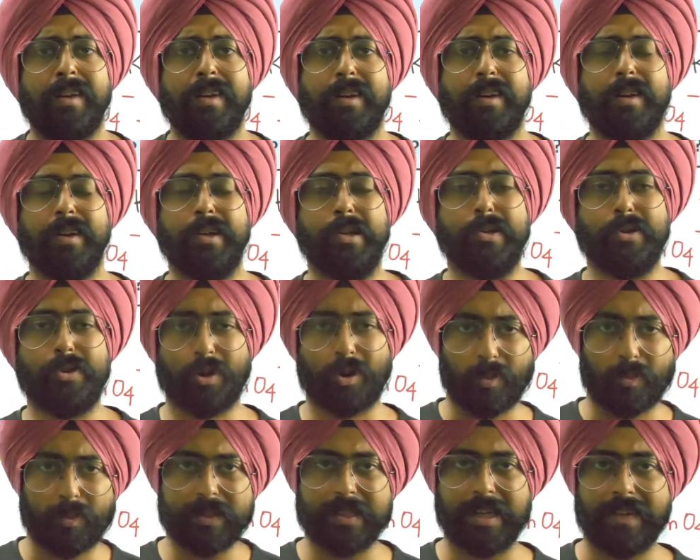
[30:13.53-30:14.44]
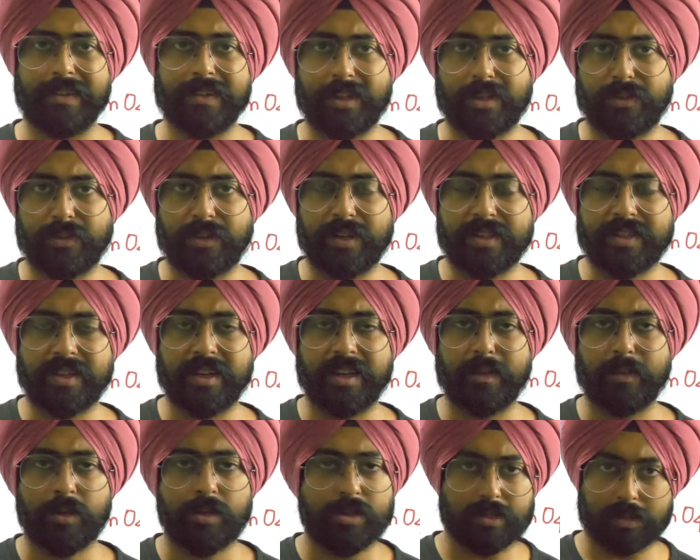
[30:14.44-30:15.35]
Do droppers have a different
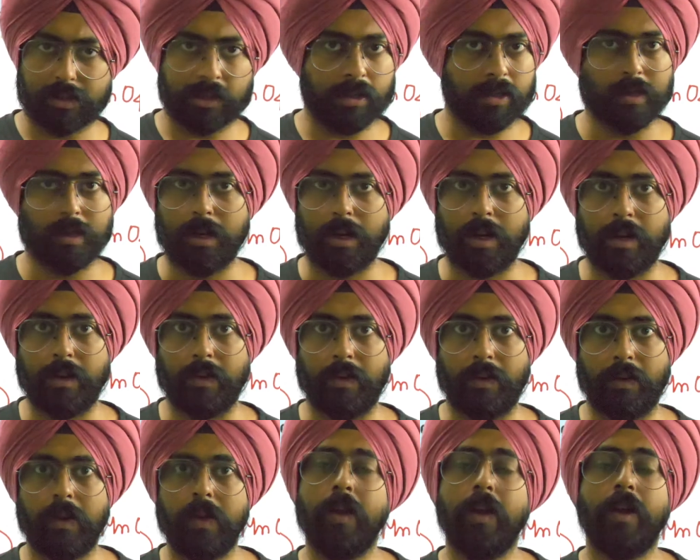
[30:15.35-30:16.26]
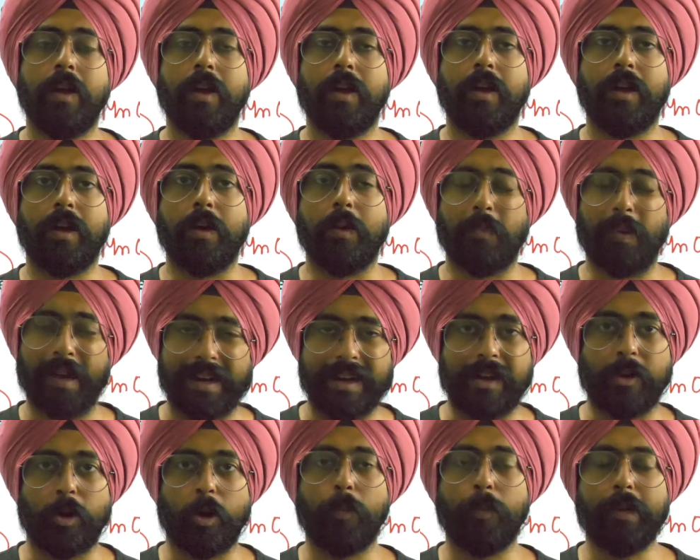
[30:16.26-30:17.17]
syllabus? No. By
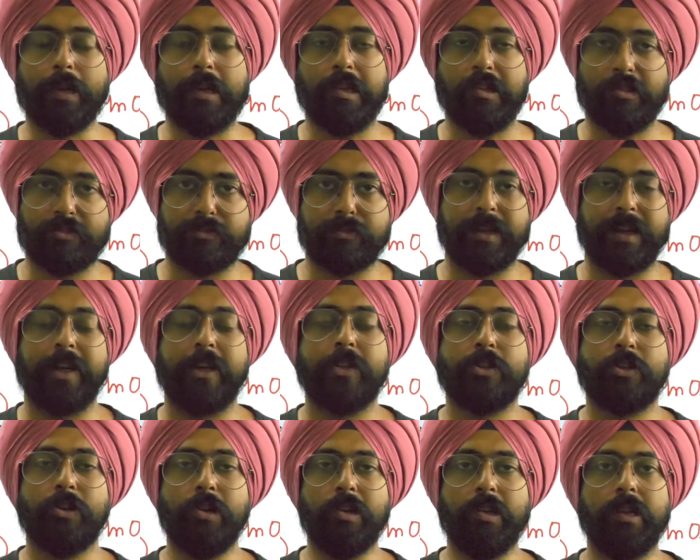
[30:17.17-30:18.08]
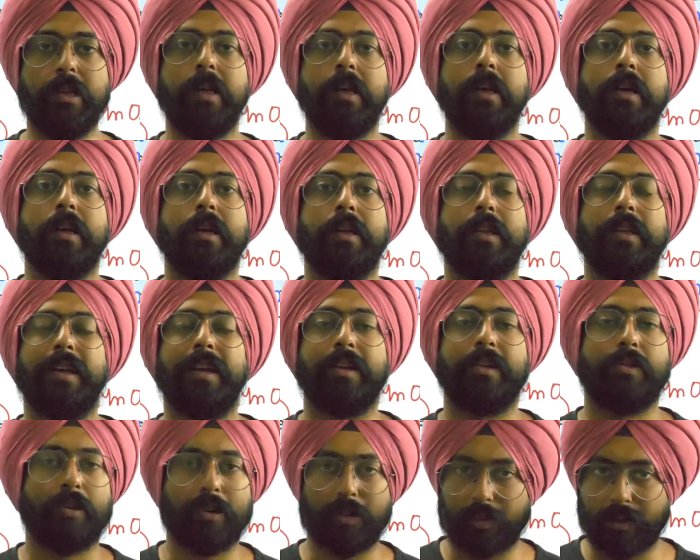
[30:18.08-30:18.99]
dropping, you've made sure that
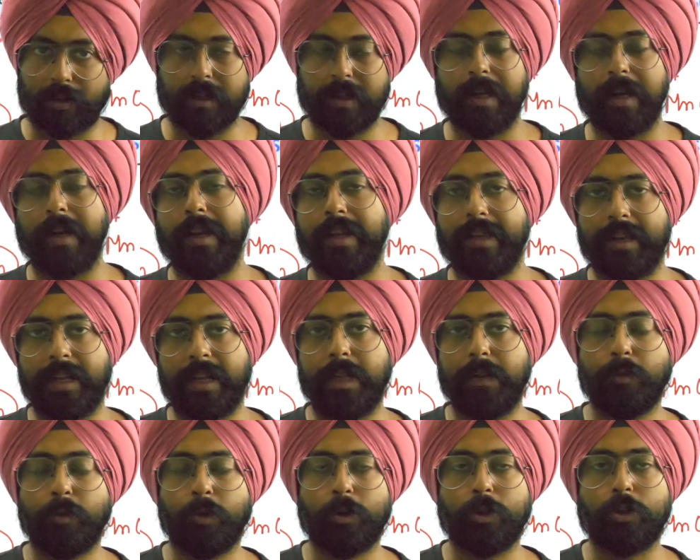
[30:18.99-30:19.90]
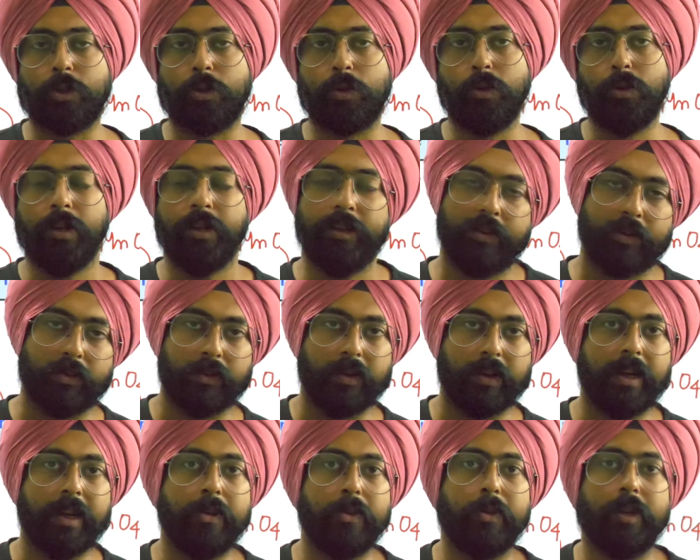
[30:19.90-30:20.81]
you are not attending any more school, you're
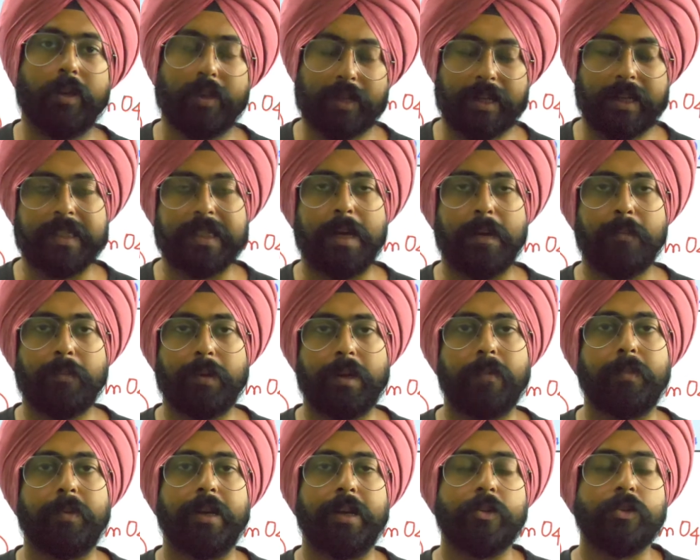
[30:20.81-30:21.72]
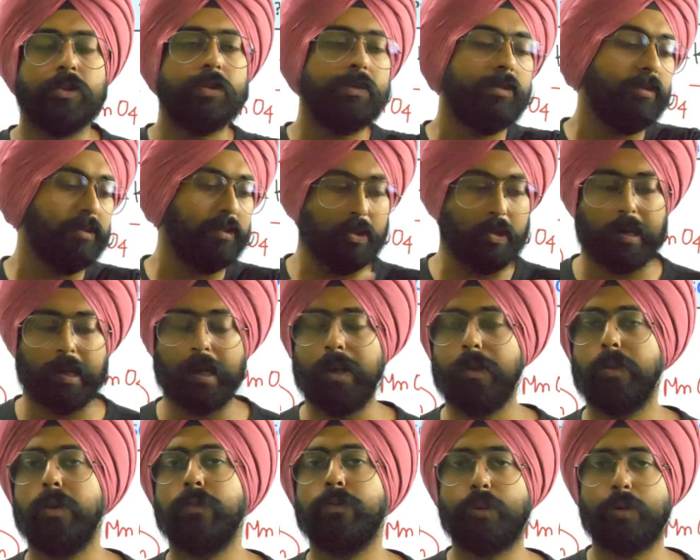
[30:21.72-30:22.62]
only doing exam preparation. You can
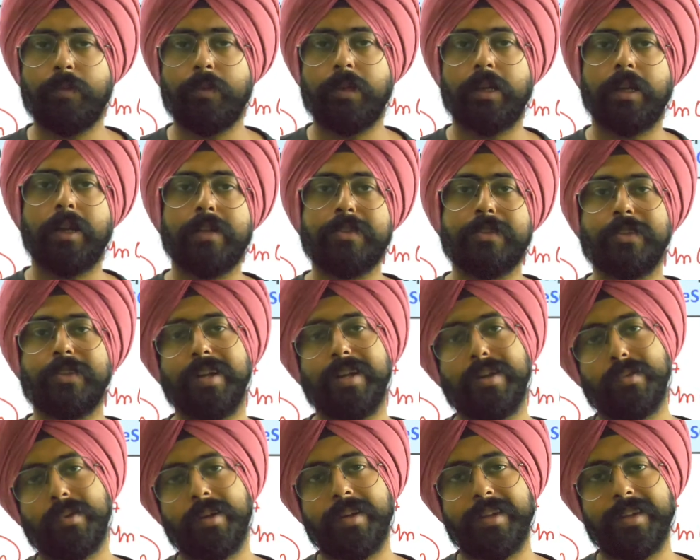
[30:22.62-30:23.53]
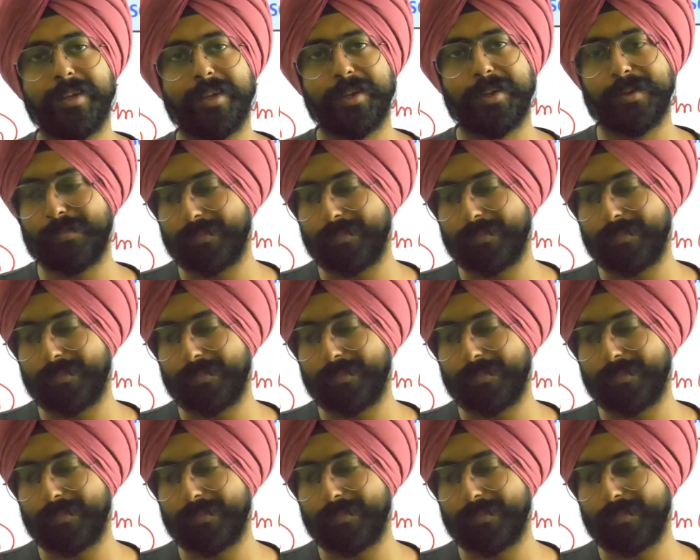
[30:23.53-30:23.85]
do it from the classes that we are taking.